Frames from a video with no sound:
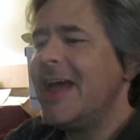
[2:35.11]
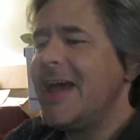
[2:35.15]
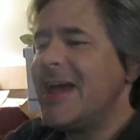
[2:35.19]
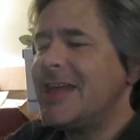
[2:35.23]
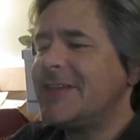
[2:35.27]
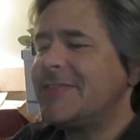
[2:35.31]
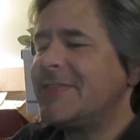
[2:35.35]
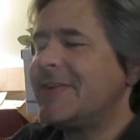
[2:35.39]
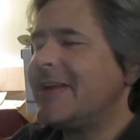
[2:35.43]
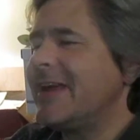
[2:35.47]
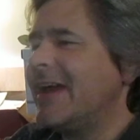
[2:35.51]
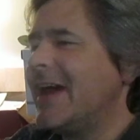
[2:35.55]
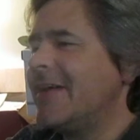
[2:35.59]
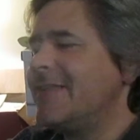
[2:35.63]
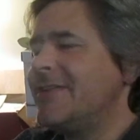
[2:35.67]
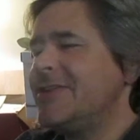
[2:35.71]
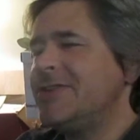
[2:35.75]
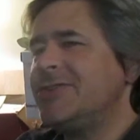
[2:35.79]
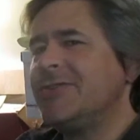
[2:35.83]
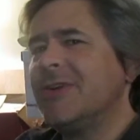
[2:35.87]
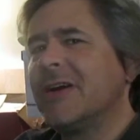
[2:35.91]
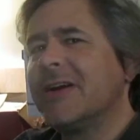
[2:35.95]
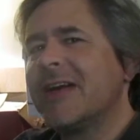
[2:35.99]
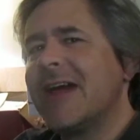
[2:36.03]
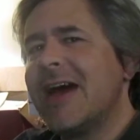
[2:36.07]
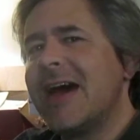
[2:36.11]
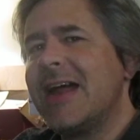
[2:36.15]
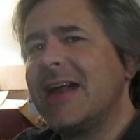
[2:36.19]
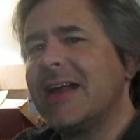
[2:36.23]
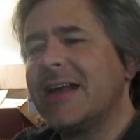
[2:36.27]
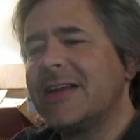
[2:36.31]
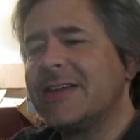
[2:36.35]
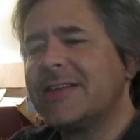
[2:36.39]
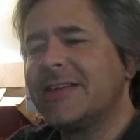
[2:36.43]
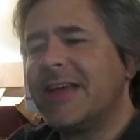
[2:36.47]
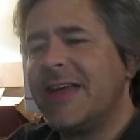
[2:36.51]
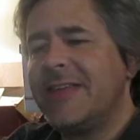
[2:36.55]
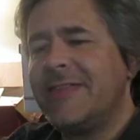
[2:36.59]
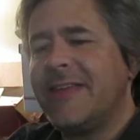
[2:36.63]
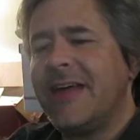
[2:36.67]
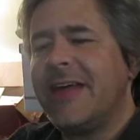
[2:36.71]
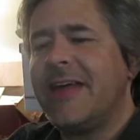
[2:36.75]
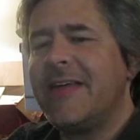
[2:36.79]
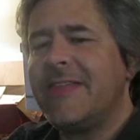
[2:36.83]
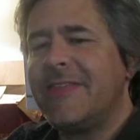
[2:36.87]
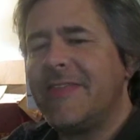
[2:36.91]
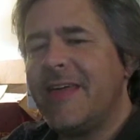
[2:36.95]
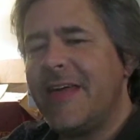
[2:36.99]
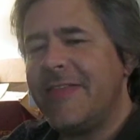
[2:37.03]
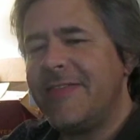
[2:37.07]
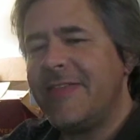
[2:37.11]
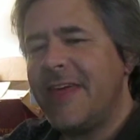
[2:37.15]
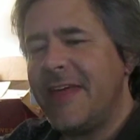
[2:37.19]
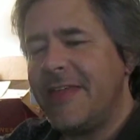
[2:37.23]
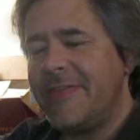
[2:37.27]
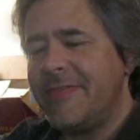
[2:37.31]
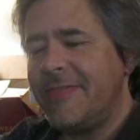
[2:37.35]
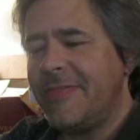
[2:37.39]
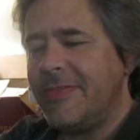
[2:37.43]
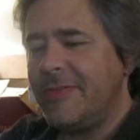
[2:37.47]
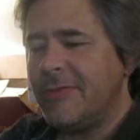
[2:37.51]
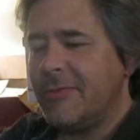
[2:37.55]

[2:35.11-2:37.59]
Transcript: it's funny how these drug addicts they they, they, they